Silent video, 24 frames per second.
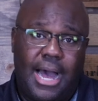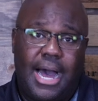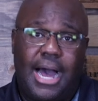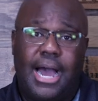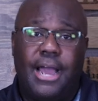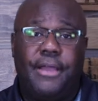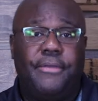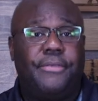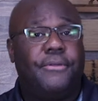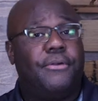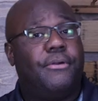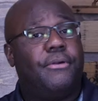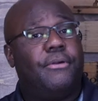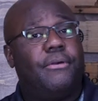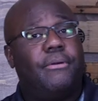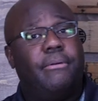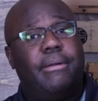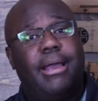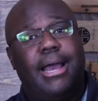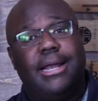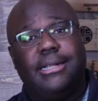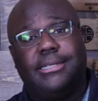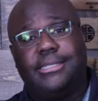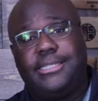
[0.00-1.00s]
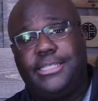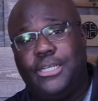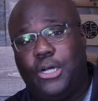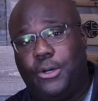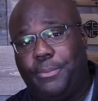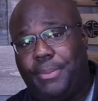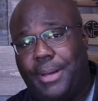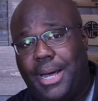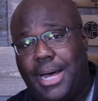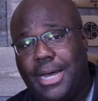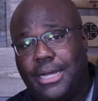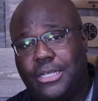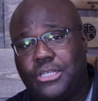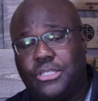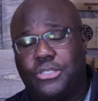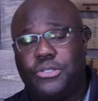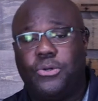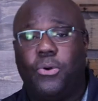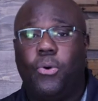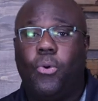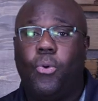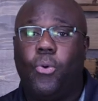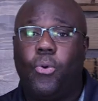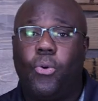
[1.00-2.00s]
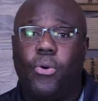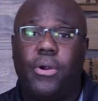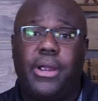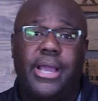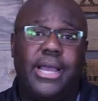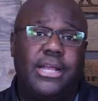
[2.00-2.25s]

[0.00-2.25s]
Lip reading: either at Silbox or,